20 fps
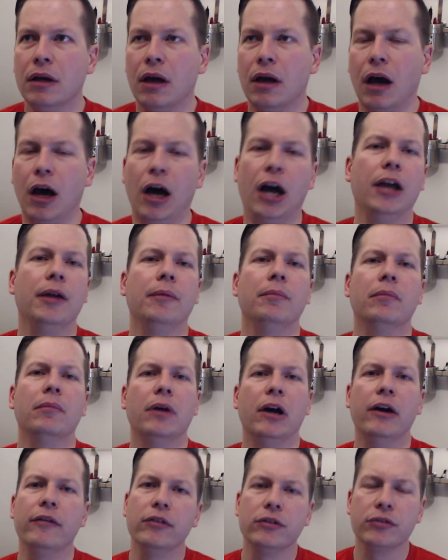I'm
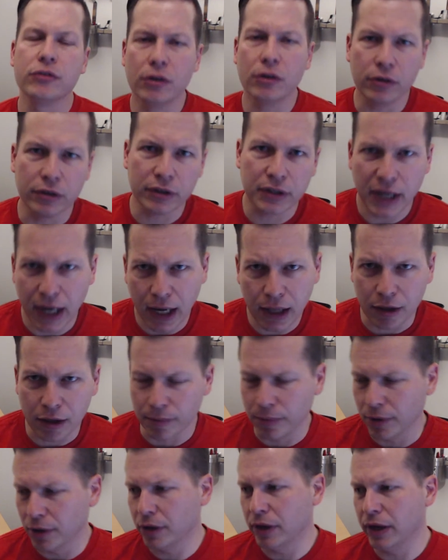of a certain
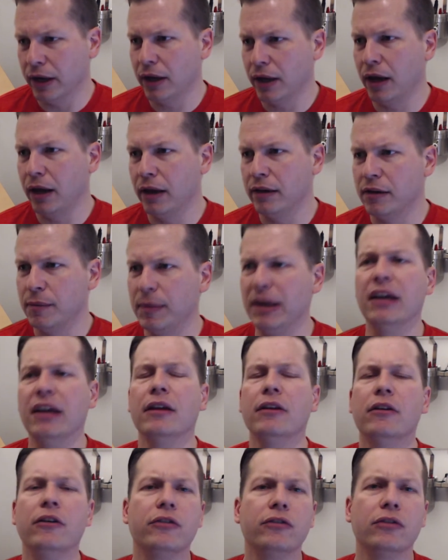caliber and I
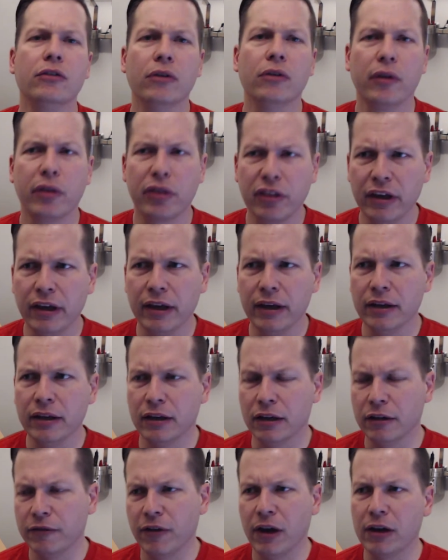demand a certain thing,
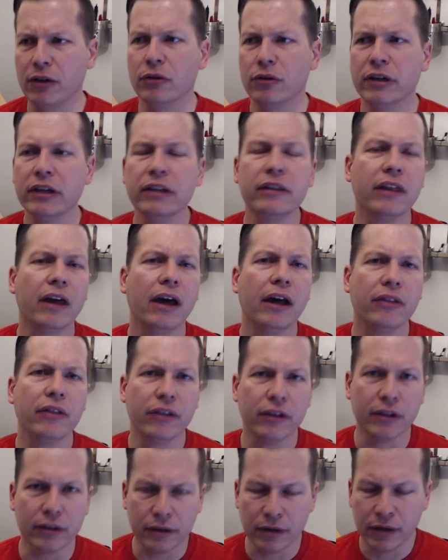and if I don't get that,
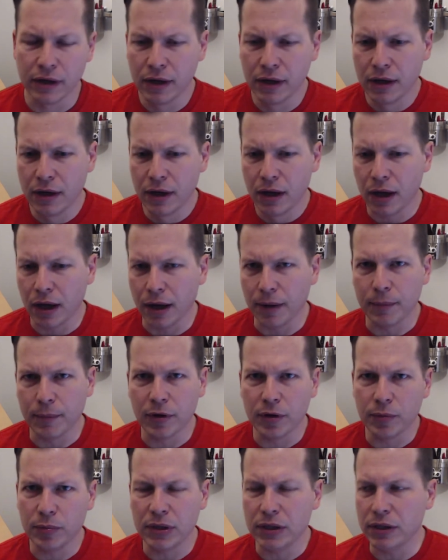then I'm
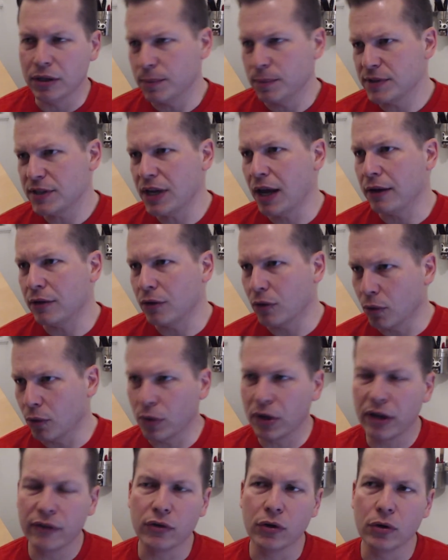going to be upset or
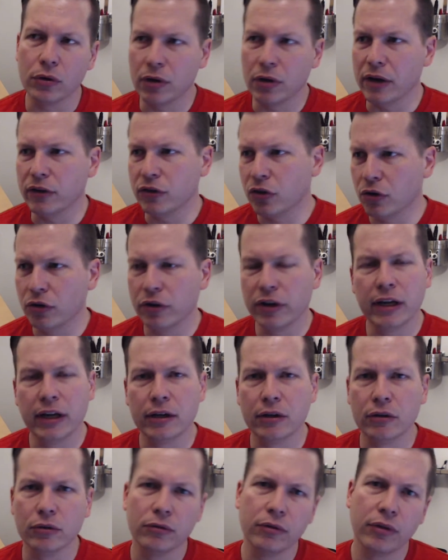whatever, or I turn
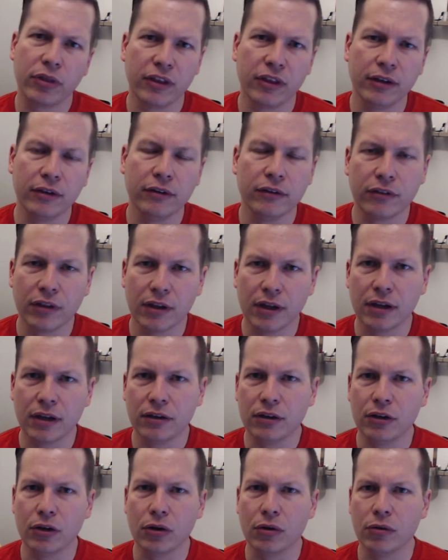down things that,
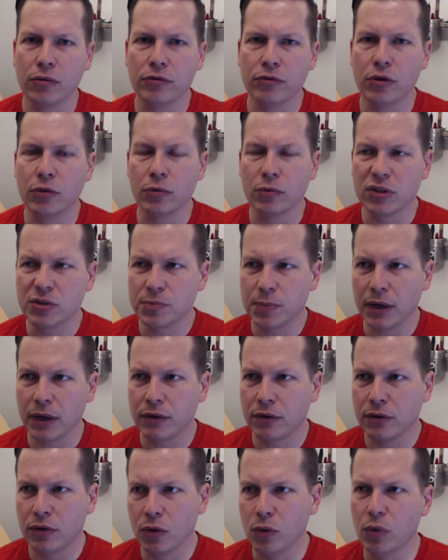don't
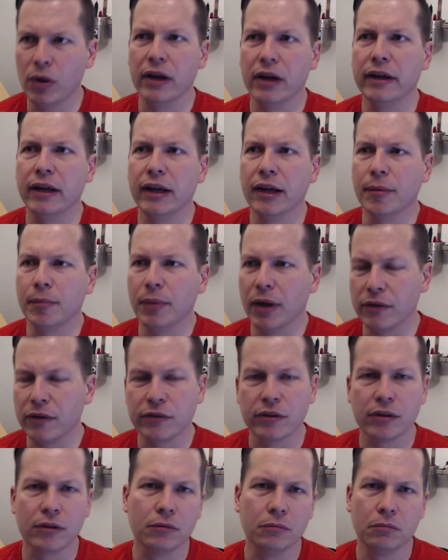respect who I am
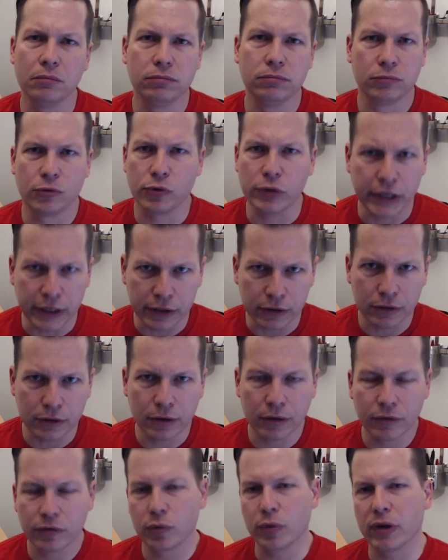as a
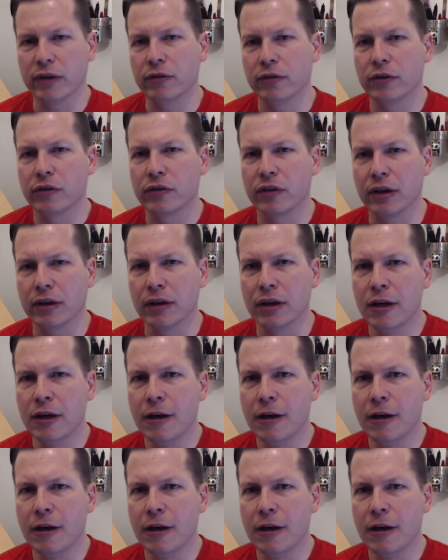creator. It's whatever. It's like,